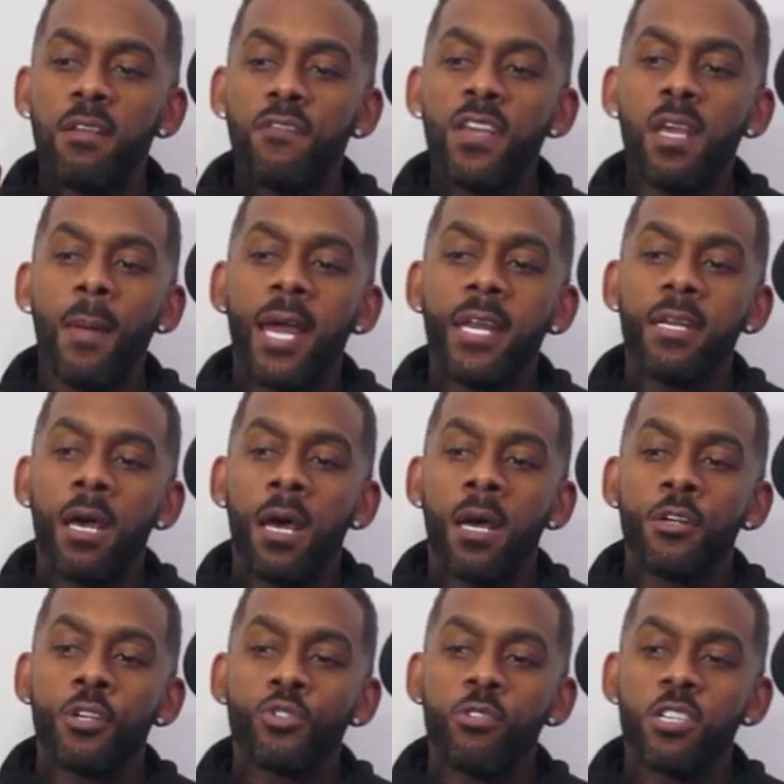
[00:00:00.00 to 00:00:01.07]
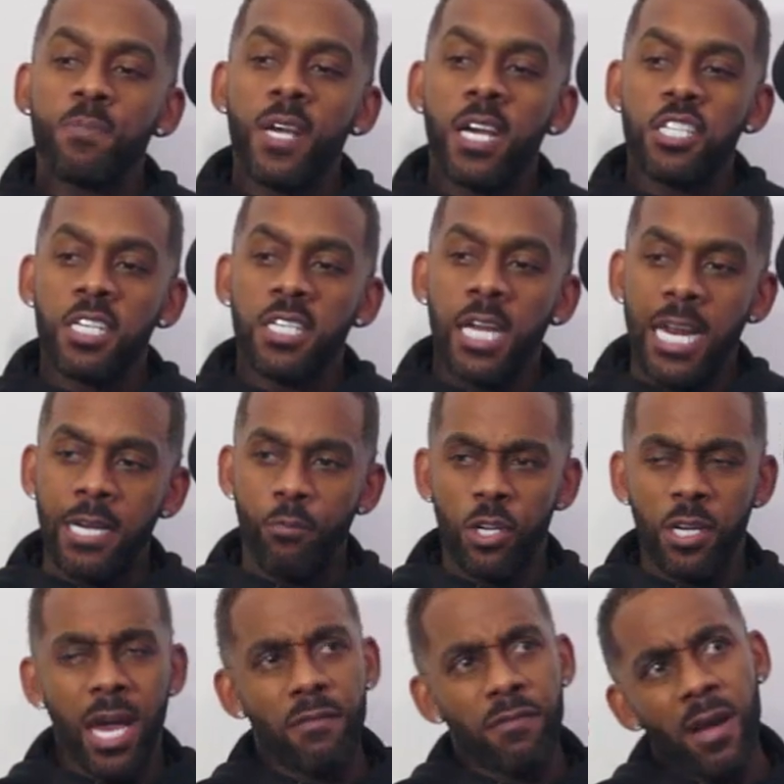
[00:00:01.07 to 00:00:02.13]
think about it. Notorious B.I.G. died in
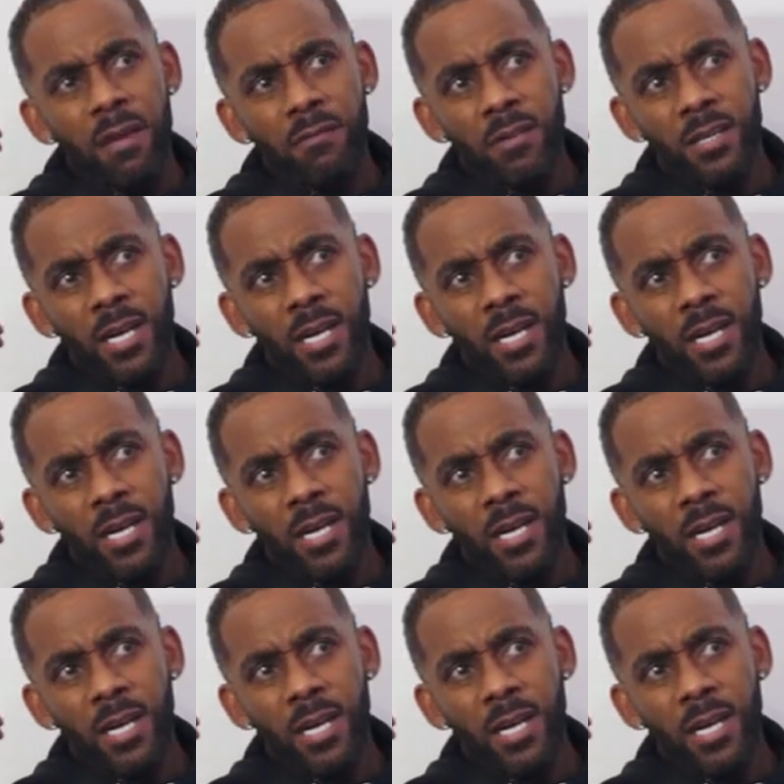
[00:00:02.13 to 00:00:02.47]
what, 95,